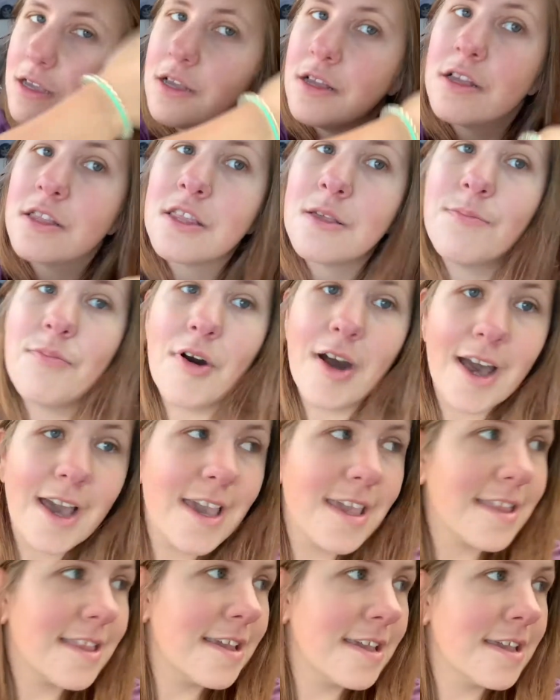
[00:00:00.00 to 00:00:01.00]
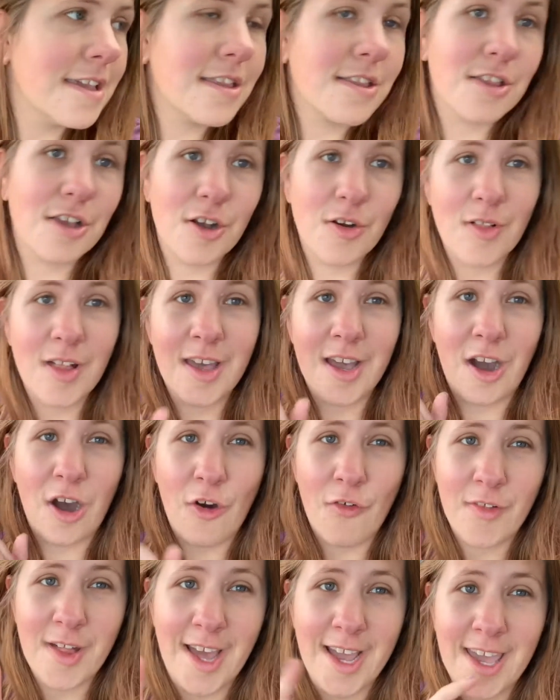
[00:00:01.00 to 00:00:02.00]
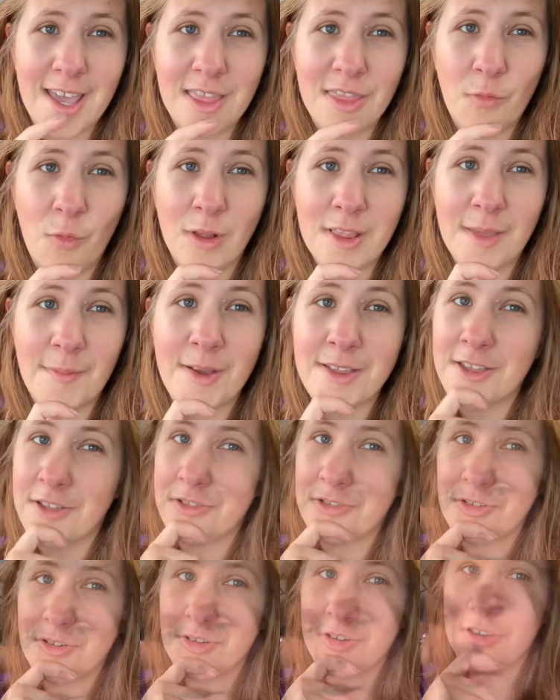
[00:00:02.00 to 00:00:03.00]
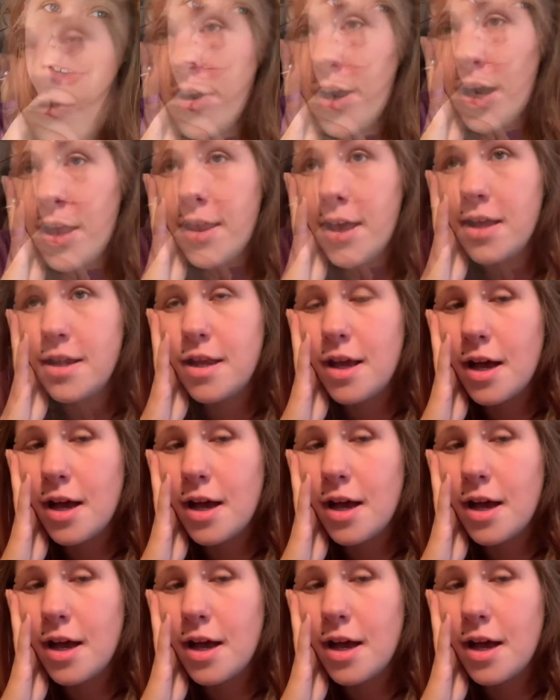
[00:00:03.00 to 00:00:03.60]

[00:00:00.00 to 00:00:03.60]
surprises, so hopefully I get the ones that my sister always had that time